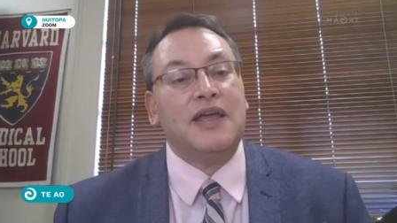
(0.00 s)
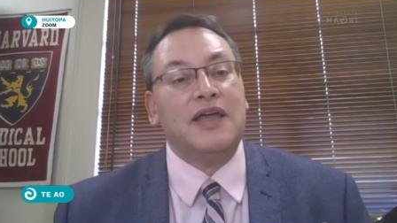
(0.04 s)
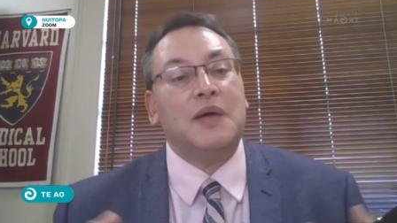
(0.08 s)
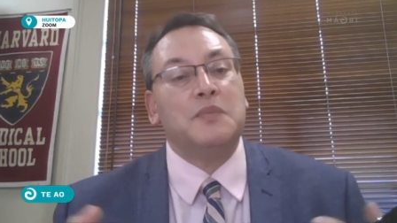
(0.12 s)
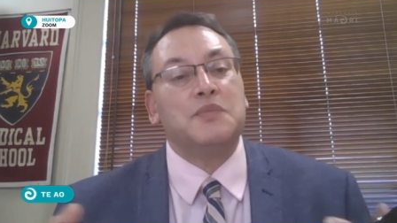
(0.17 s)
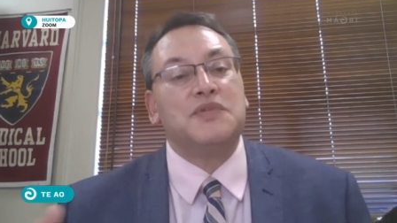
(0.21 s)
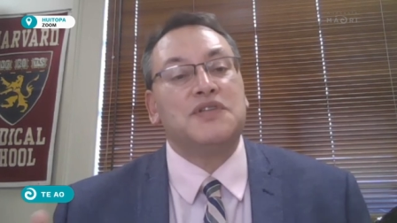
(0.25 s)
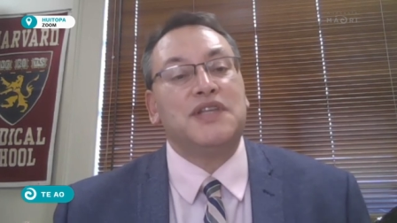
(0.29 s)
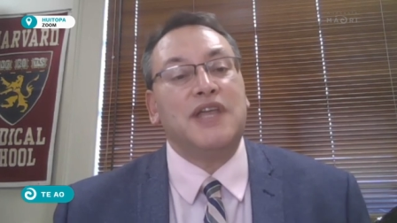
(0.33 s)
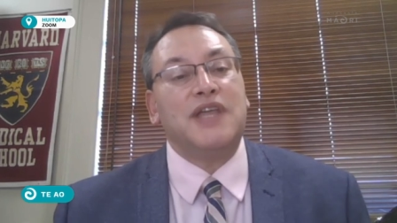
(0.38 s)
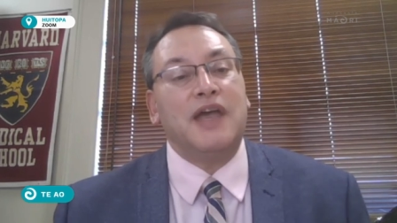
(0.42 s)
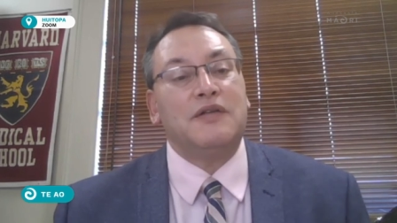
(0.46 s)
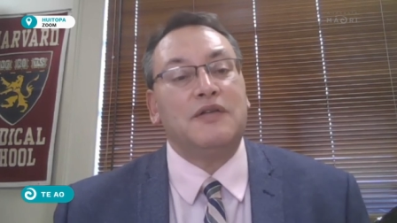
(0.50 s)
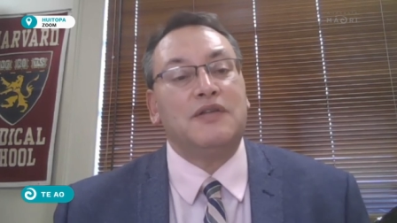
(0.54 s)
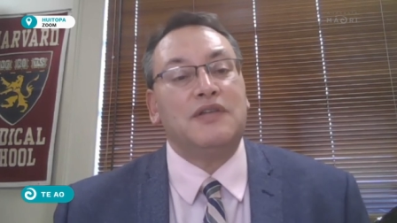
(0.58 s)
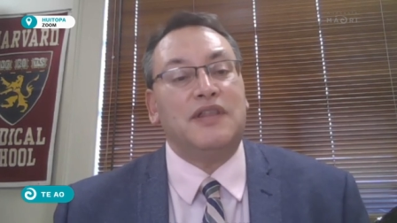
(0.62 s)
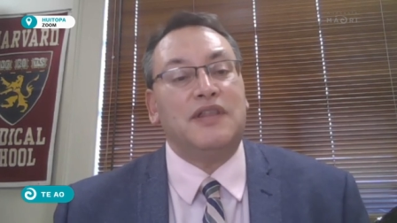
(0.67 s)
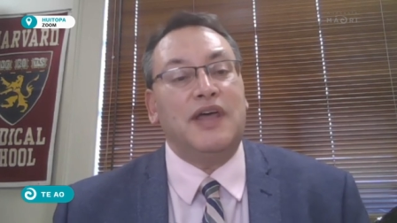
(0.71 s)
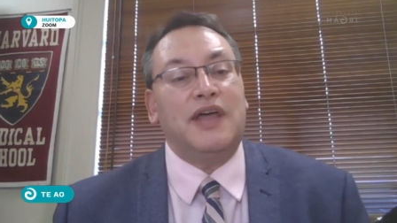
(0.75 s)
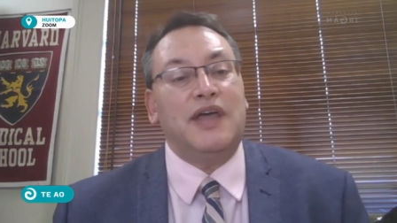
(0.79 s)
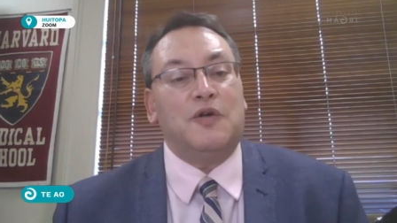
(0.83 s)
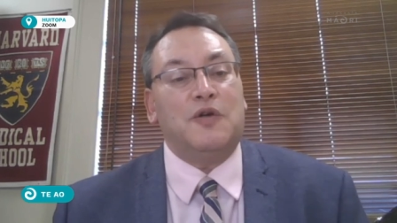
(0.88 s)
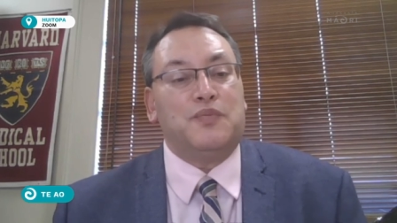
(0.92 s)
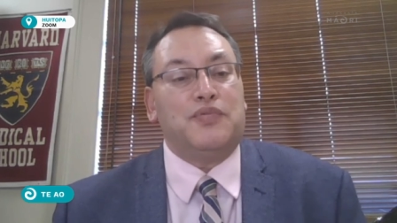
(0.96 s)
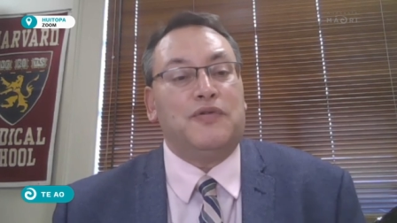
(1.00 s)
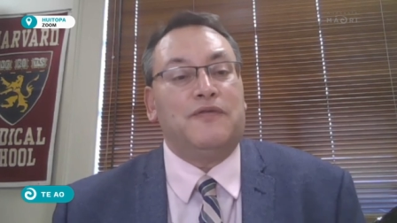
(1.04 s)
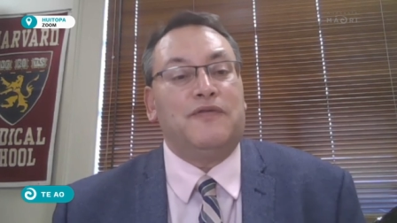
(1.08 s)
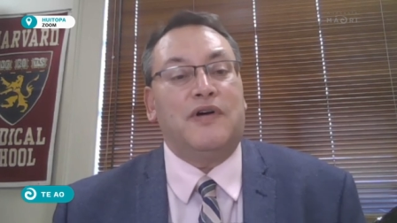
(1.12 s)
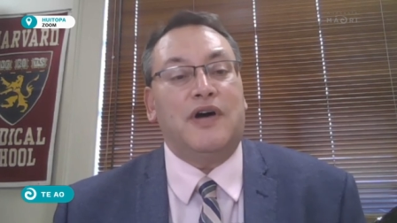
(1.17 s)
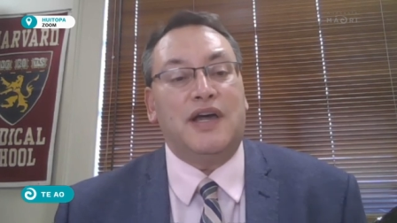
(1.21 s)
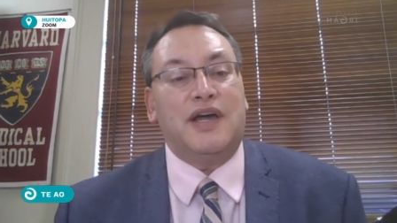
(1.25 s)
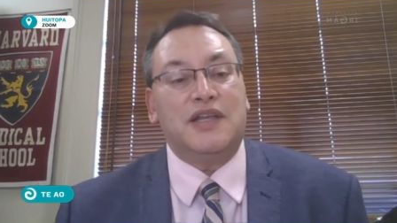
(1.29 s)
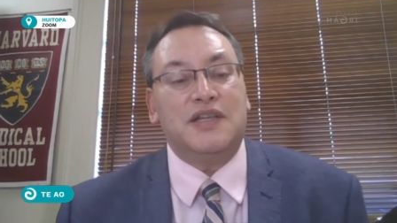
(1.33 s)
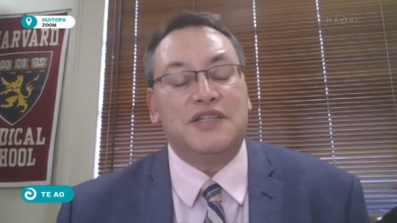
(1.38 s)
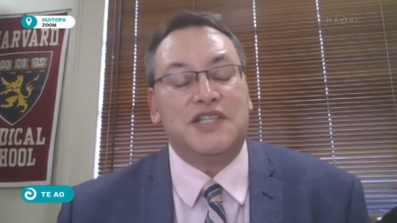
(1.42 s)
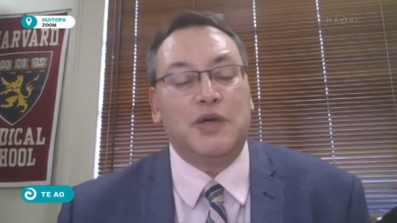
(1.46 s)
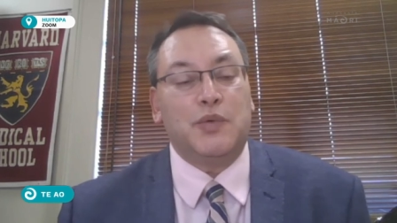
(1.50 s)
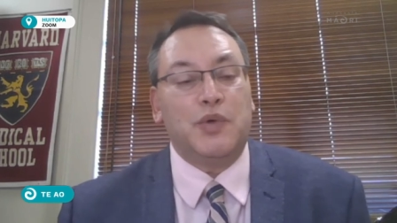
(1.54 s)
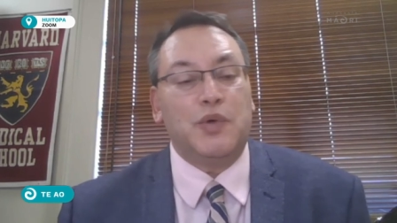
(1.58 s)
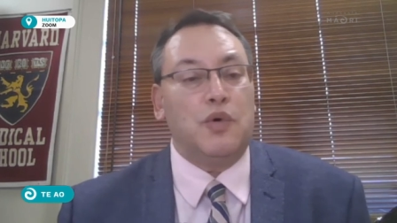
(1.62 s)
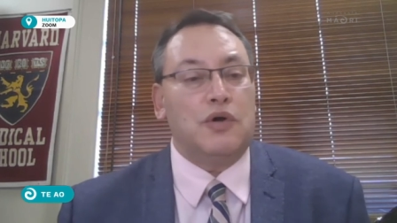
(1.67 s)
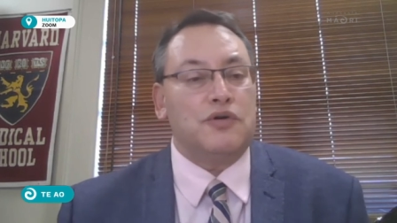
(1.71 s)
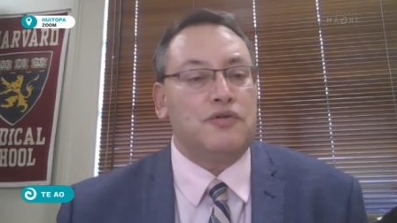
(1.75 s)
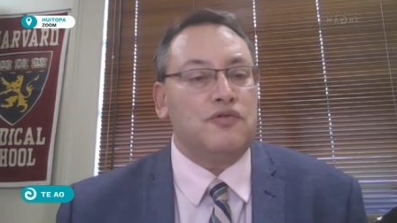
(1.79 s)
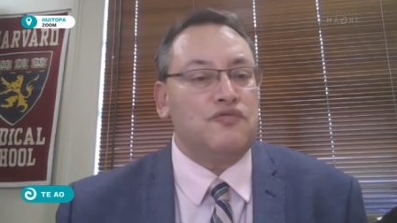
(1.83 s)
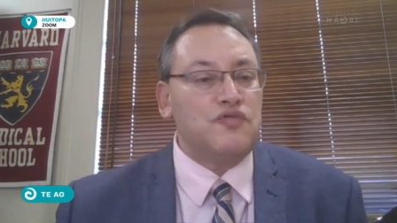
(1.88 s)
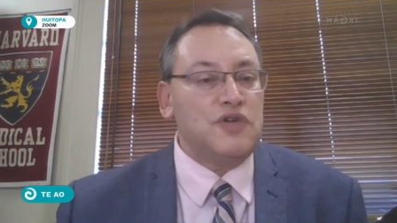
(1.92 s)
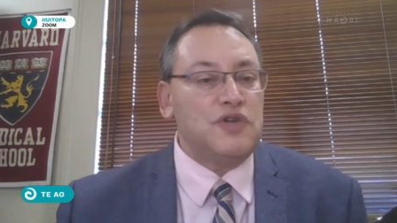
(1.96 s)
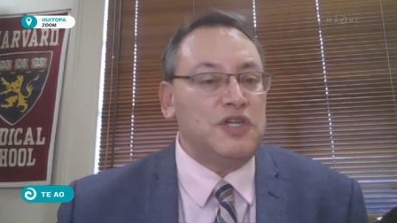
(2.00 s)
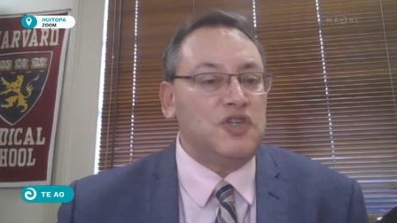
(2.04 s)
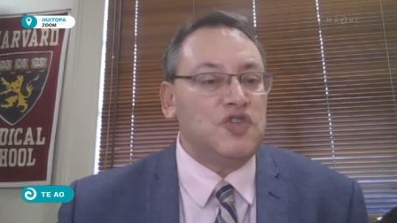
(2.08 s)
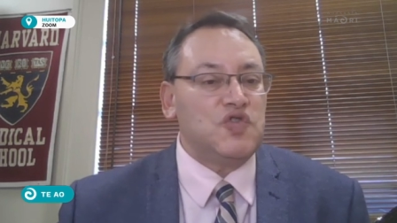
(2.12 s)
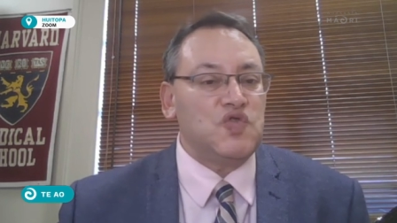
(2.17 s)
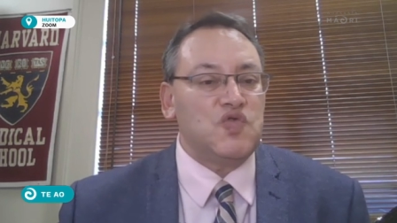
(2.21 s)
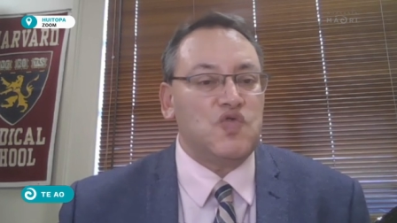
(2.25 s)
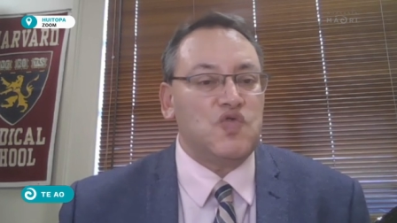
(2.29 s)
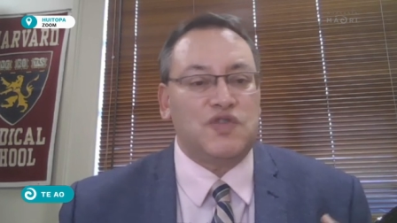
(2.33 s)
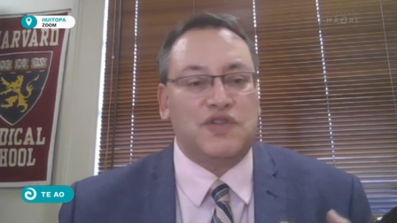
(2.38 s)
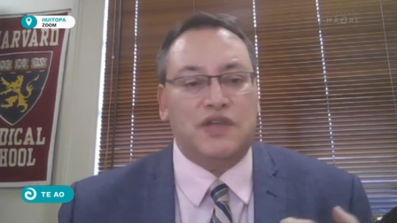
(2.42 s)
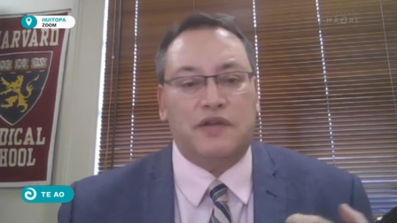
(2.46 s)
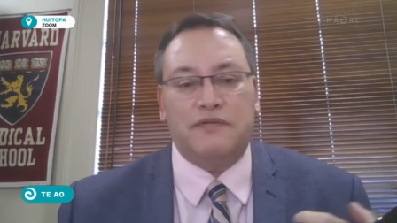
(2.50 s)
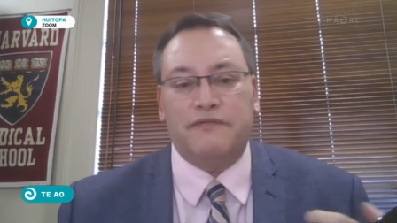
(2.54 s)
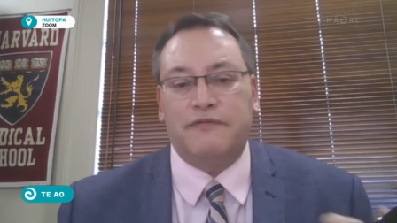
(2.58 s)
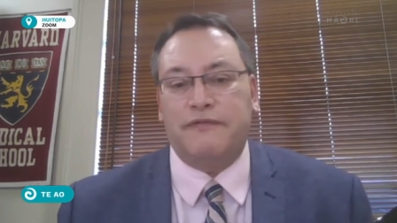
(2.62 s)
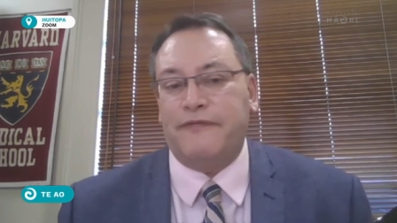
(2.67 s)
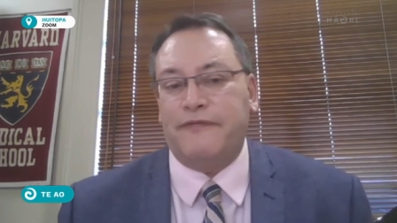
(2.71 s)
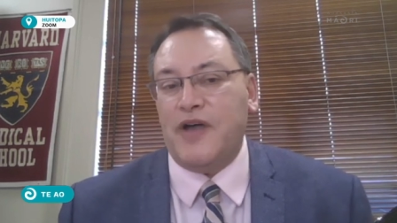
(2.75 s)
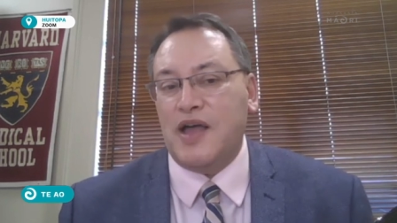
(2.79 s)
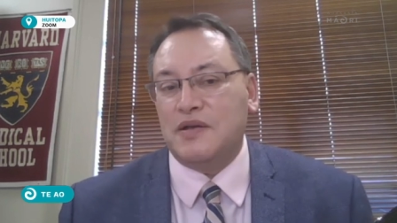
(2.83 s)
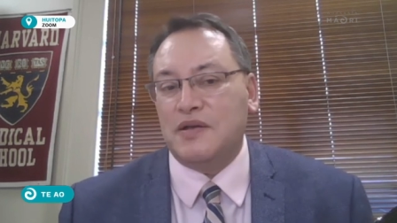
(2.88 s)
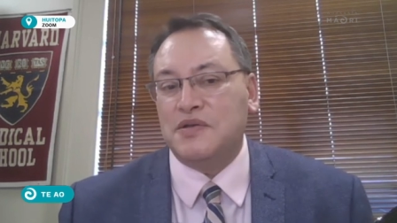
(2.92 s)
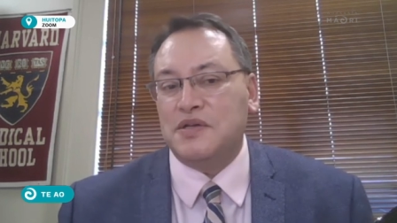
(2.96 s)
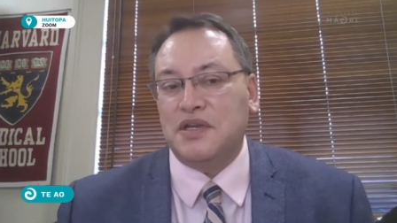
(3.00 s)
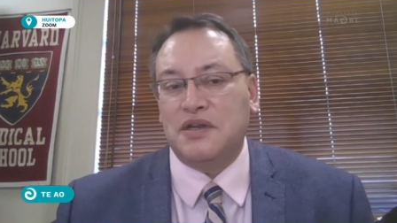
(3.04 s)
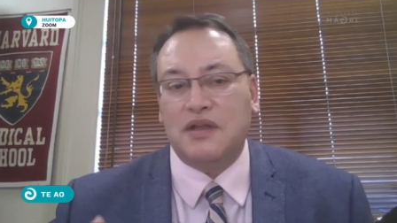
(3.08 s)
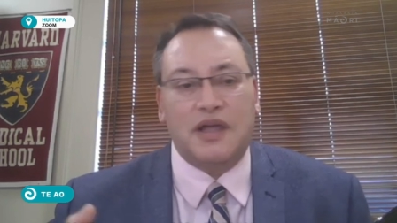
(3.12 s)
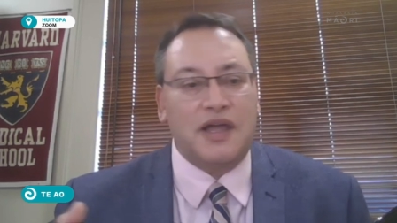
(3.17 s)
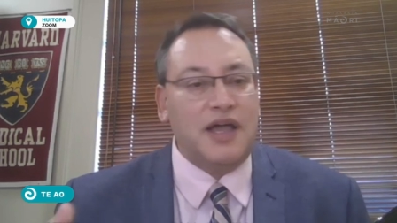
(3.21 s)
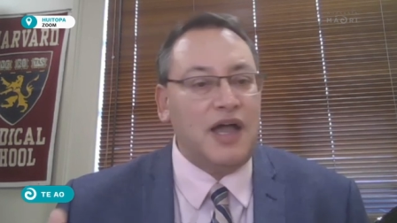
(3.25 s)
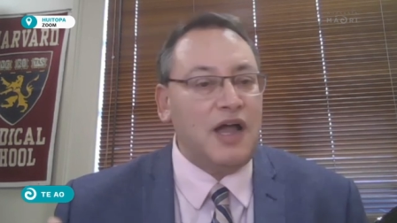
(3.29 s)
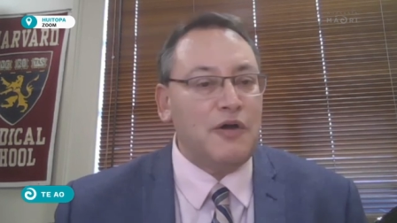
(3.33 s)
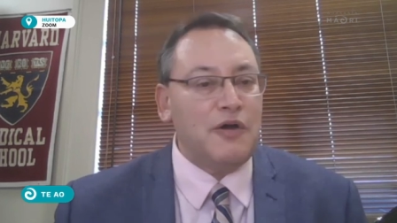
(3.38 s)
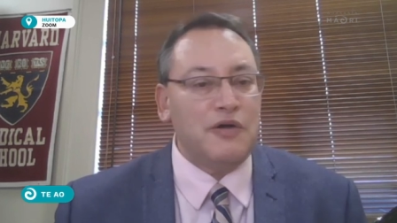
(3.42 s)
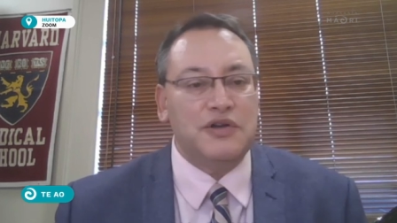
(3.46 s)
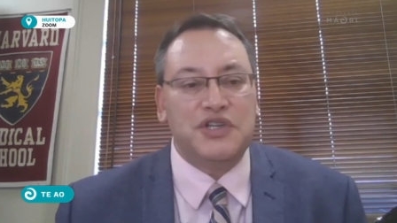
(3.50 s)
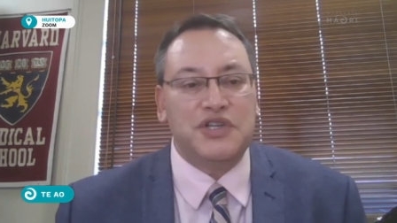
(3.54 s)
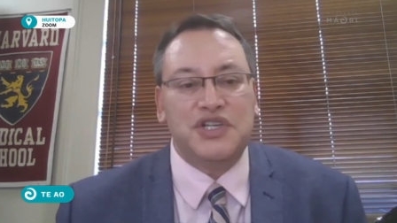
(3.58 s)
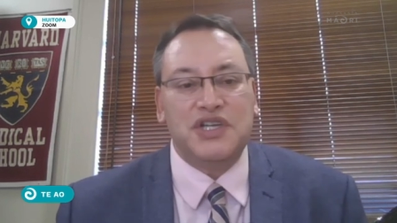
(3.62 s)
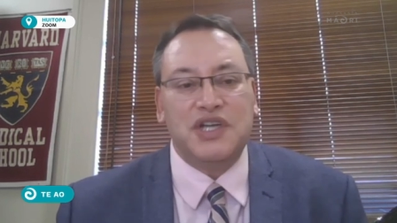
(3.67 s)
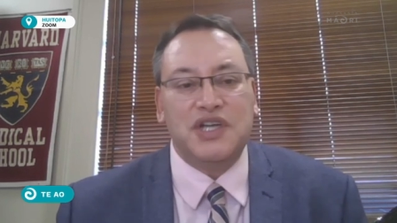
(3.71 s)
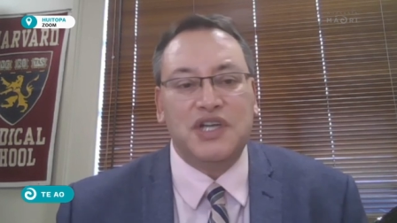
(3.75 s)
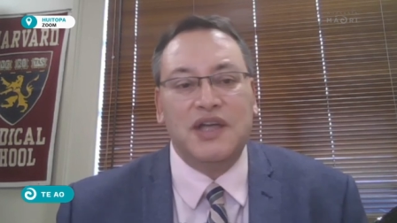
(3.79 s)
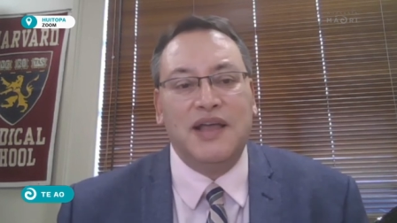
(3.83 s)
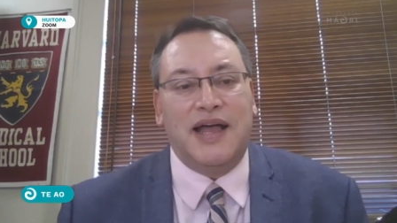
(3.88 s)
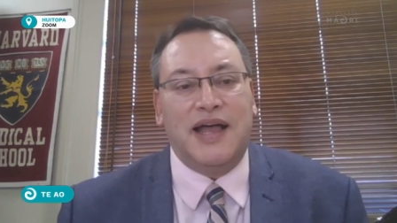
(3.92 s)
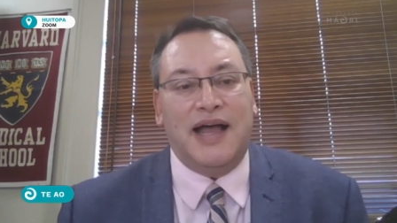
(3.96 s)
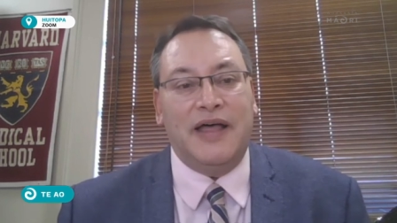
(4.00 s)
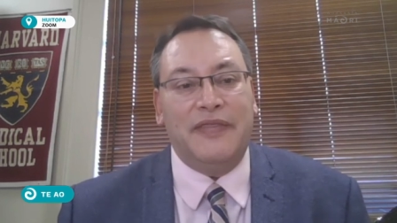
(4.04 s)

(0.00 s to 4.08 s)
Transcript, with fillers: that comes down to the health providers that we want to resource and fund and encourage.